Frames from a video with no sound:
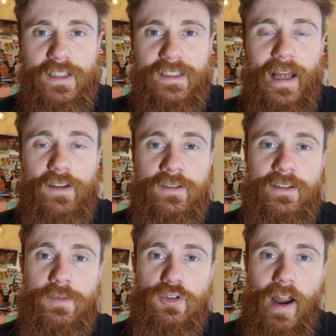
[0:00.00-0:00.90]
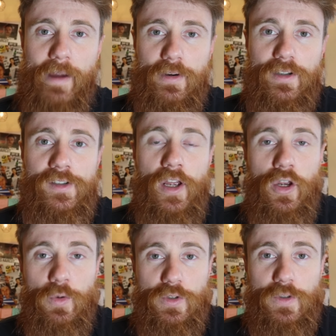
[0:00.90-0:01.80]
or 6,000 subscribers,
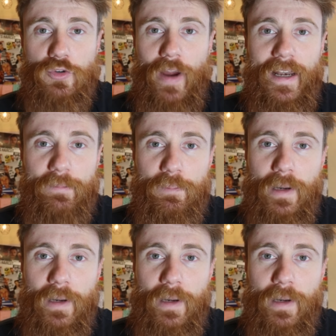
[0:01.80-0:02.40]
which was great,